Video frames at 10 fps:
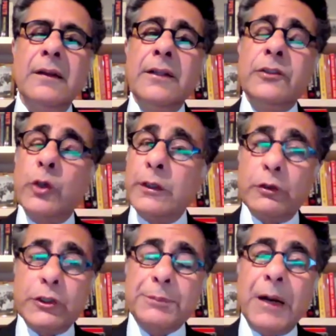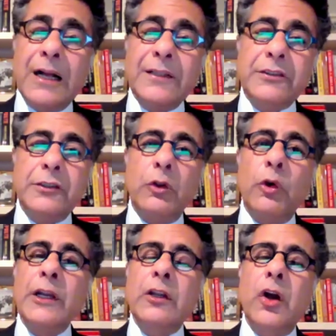So in response,
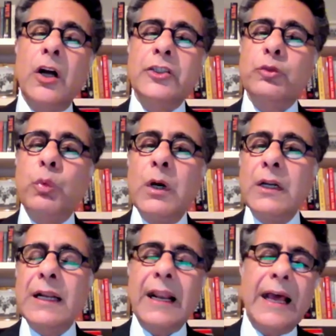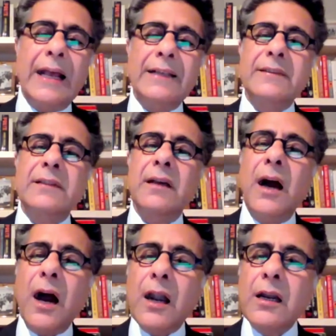Deloitte launched World Class,
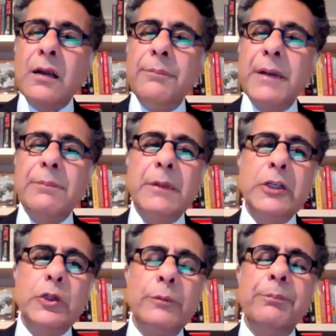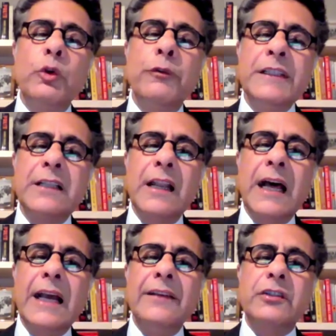our commitment to improving the
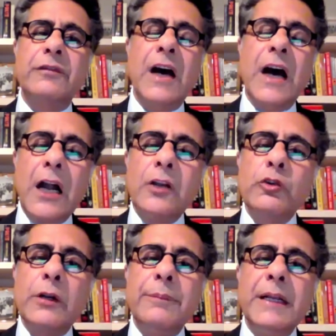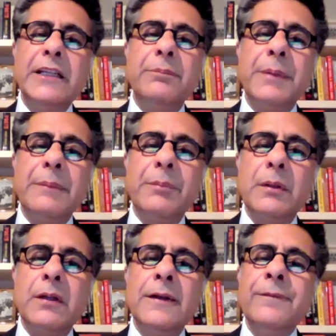lives of 100 million
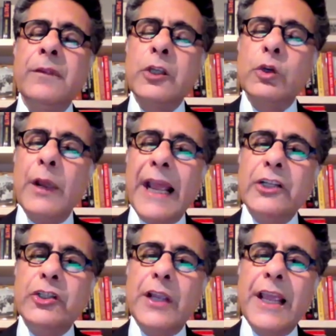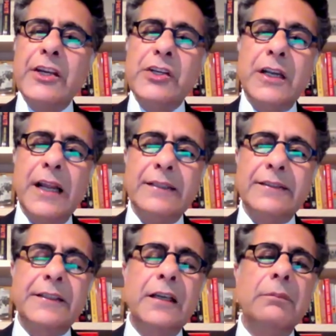people through education and
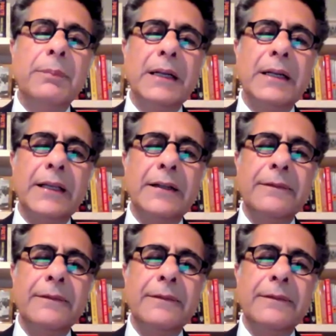skill building.